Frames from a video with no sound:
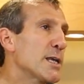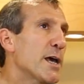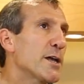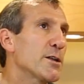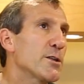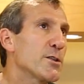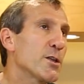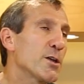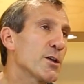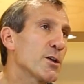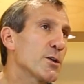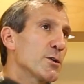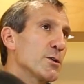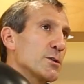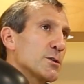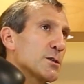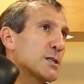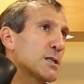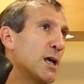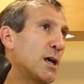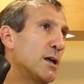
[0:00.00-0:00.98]
out of
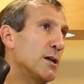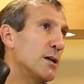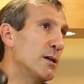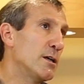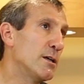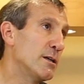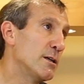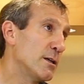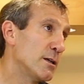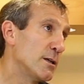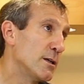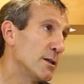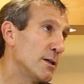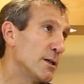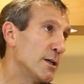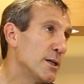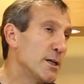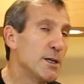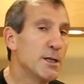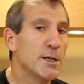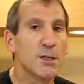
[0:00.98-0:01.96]
those
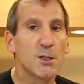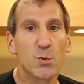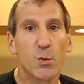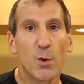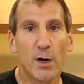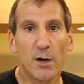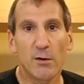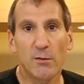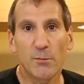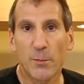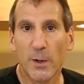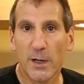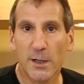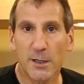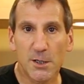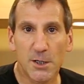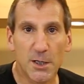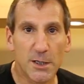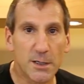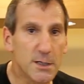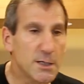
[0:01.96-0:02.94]
12
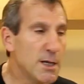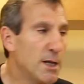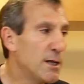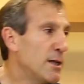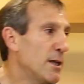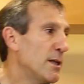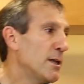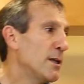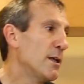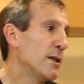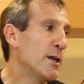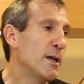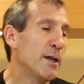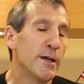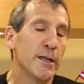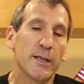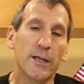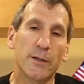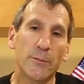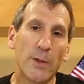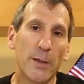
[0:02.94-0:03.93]
punches,
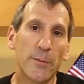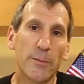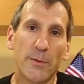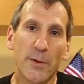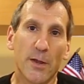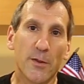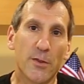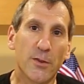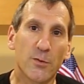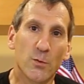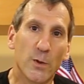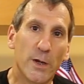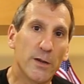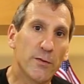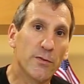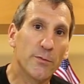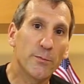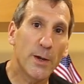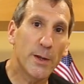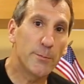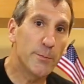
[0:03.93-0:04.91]
I think maybe about 3 of
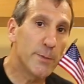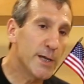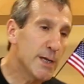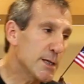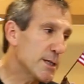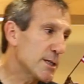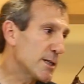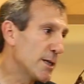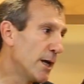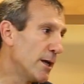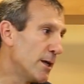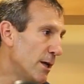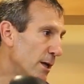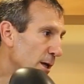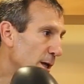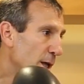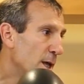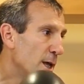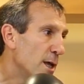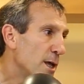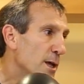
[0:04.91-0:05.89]
them I missed,
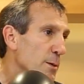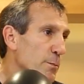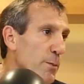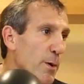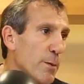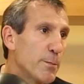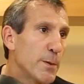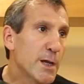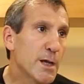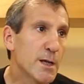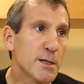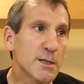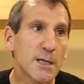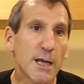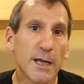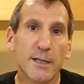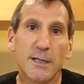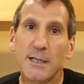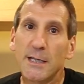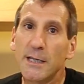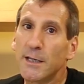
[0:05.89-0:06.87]
but because
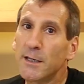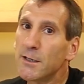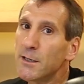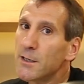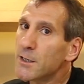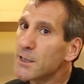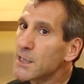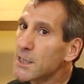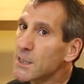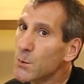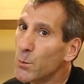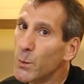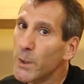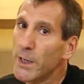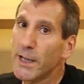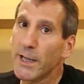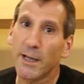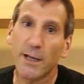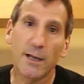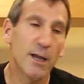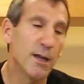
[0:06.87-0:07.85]
I didn't
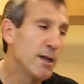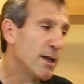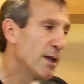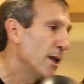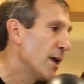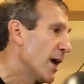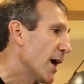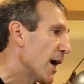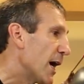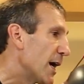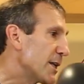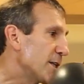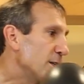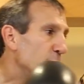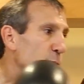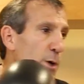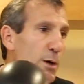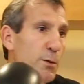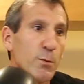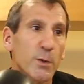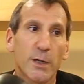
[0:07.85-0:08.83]
swing, I
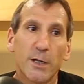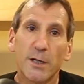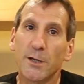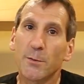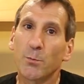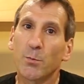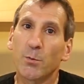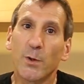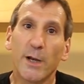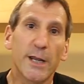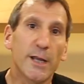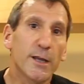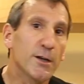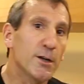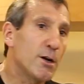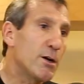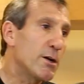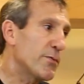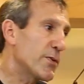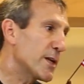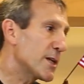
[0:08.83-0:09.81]
knew I wanted to break it
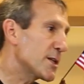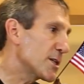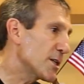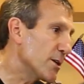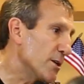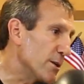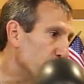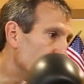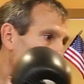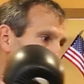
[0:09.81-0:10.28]
off at a certain